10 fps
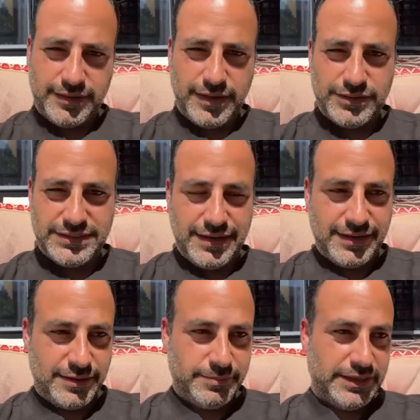They don't tell
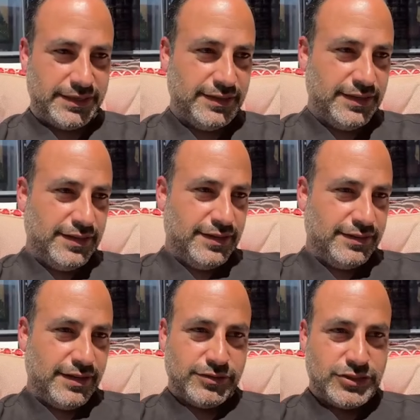anybody.
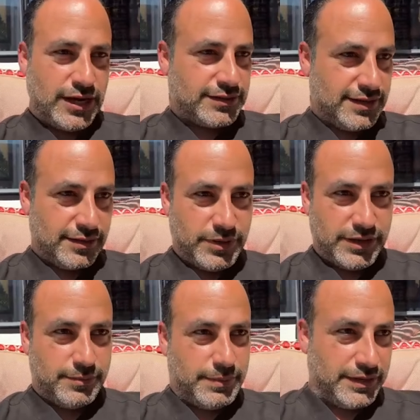They don't talk to
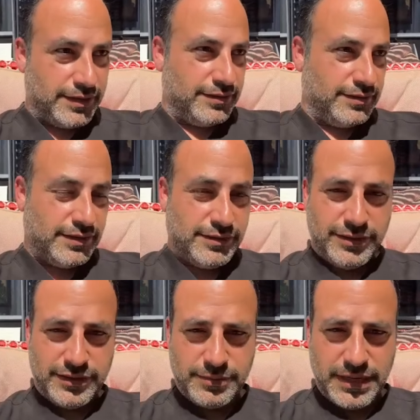anybody about it, and then you
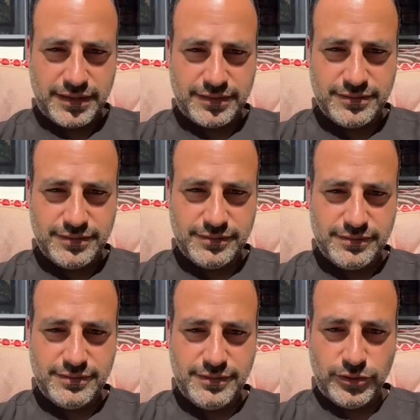end up getting
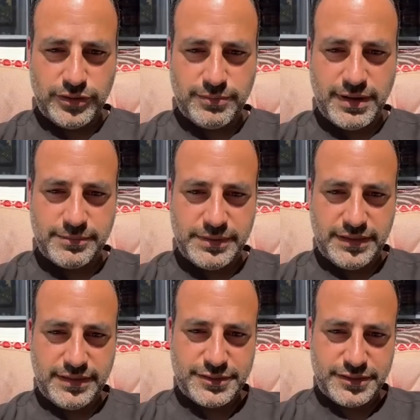no good
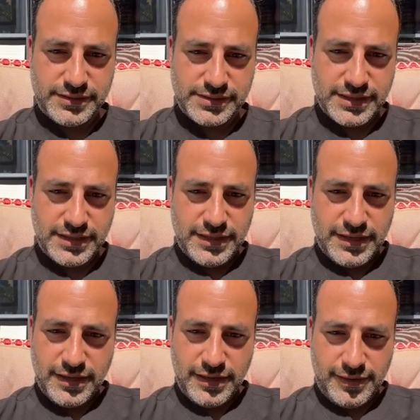recommendations.
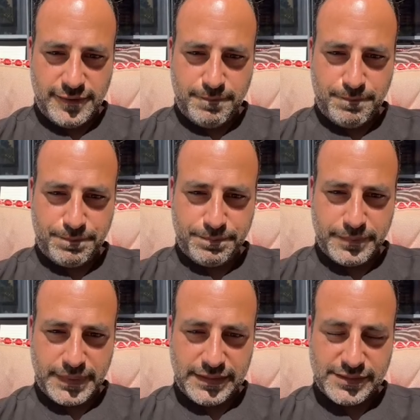
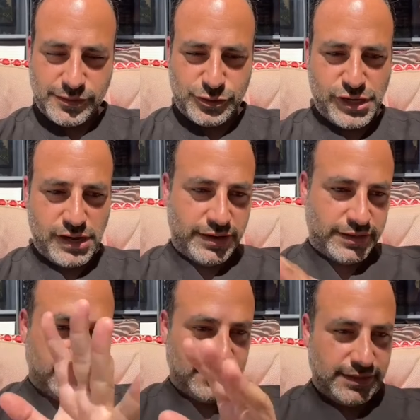So
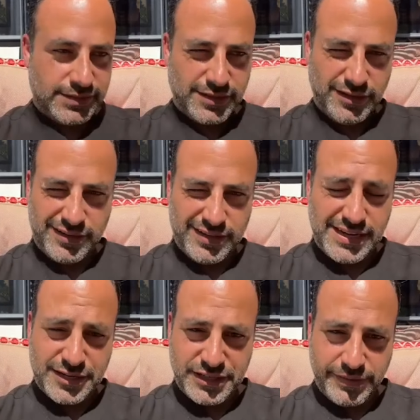sharing is good. And this is
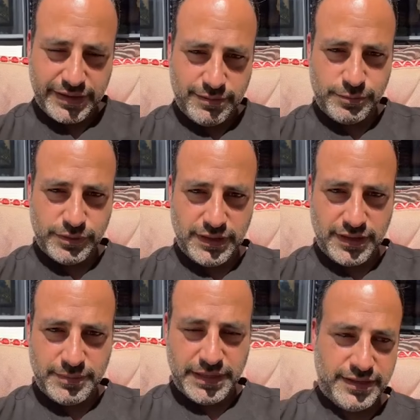actually how I come up with a
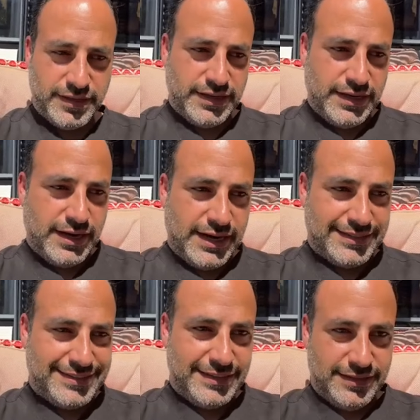lot of my
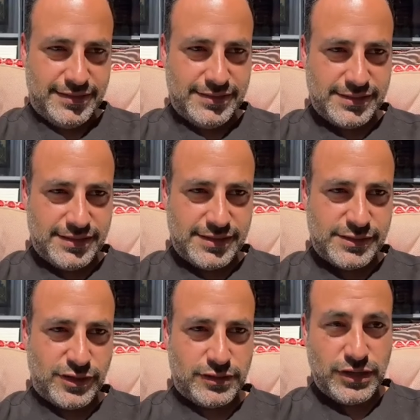ideas is I
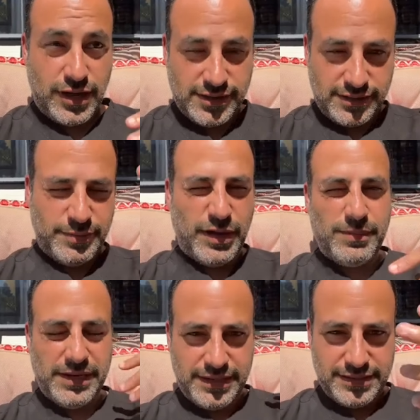start talking about
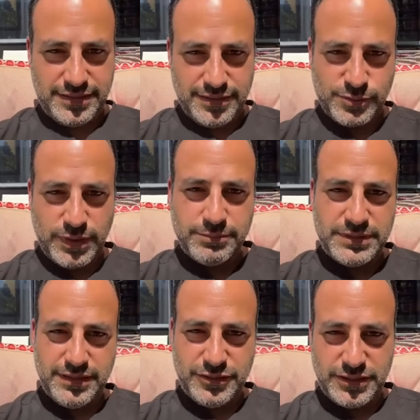my ideas when I'm
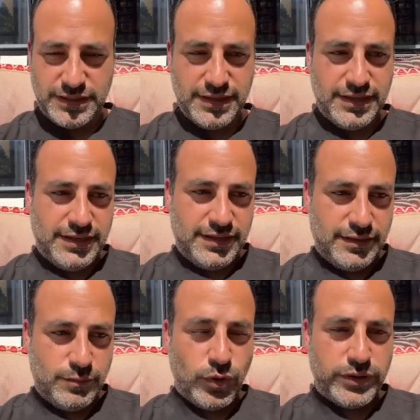teaching.
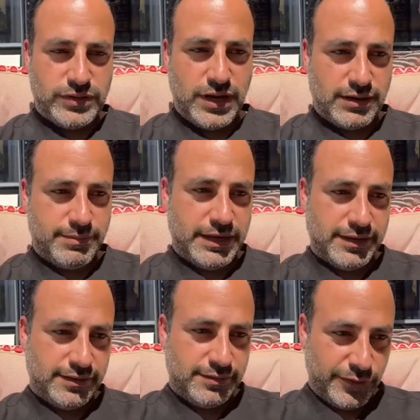And the more you talk about
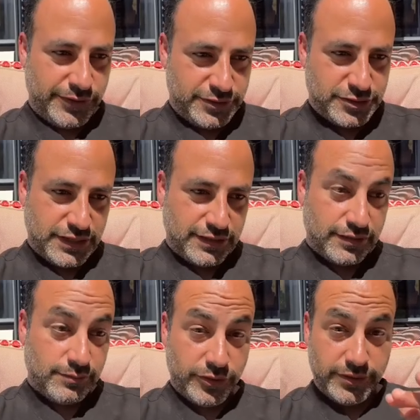it, the more you share,
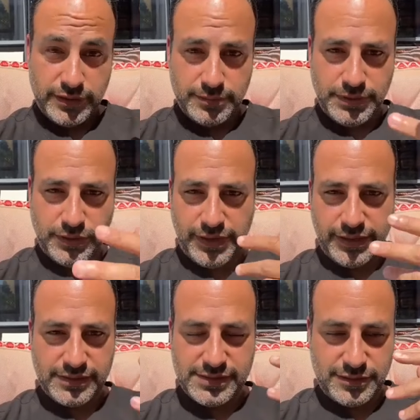the more you end up
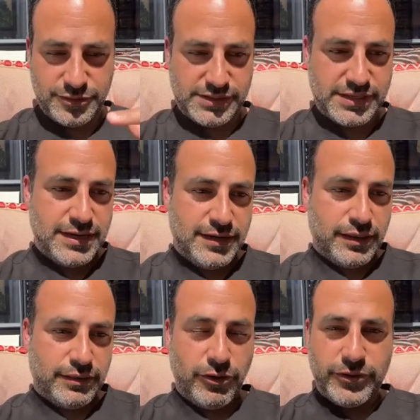learning. So just
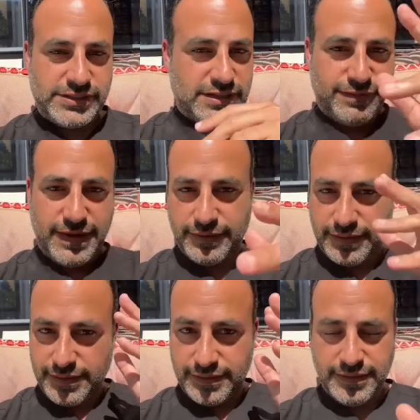throwing stuff out
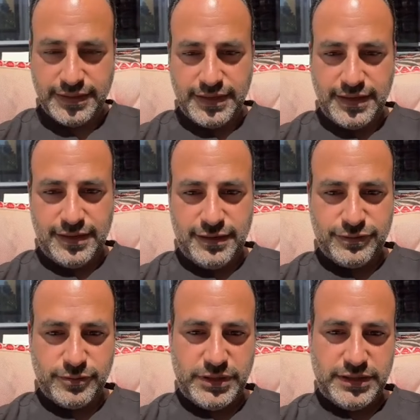there
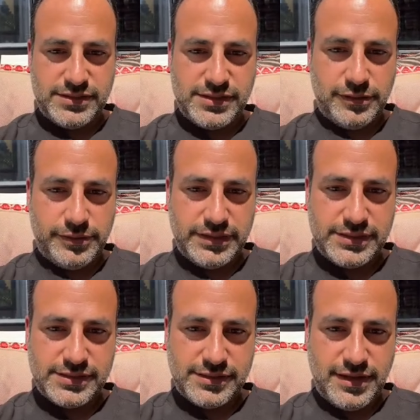for me has
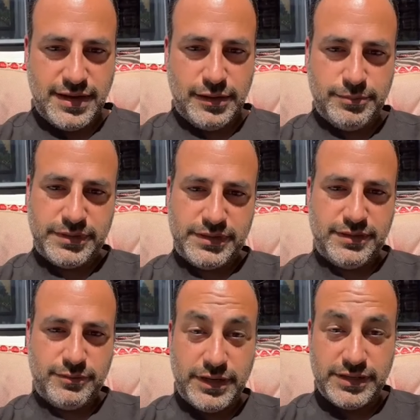always helped.
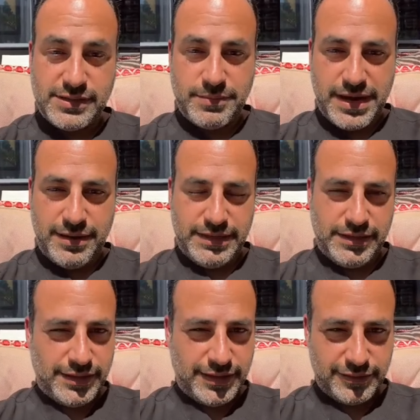When is the Miami
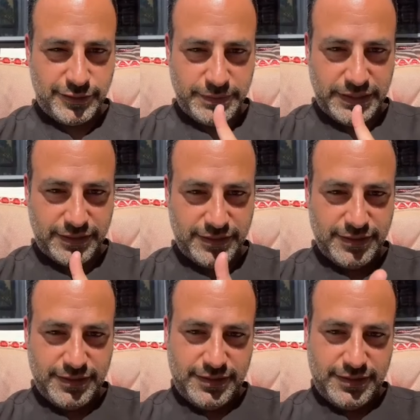clinic opening?